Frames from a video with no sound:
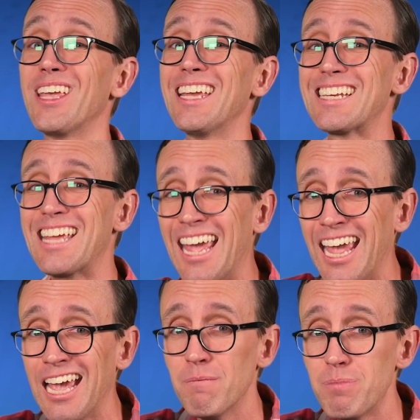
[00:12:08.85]
it
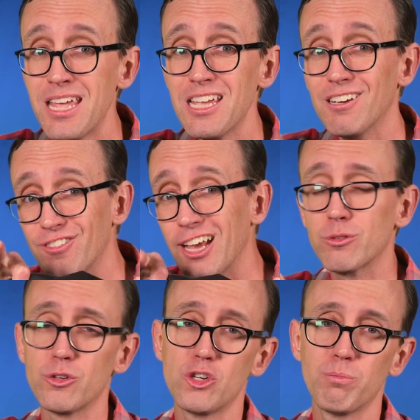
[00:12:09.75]
can be if
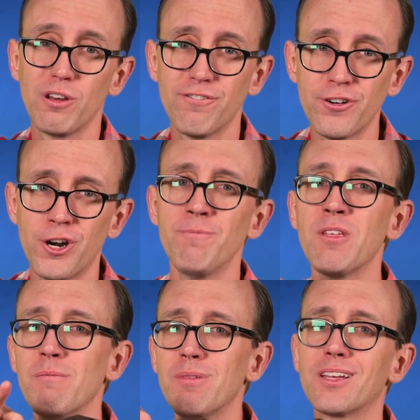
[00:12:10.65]
that's what you prefer,
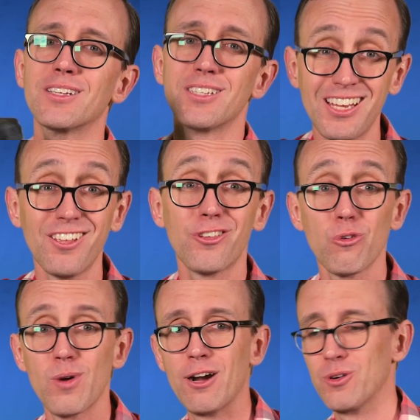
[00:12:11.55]
because either
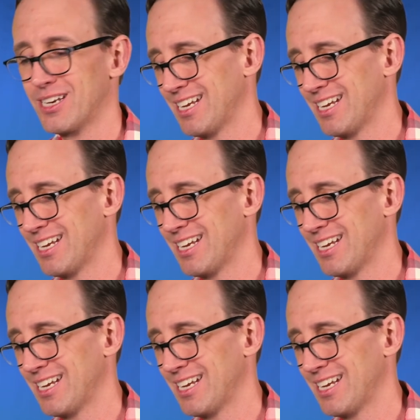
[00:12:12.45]
route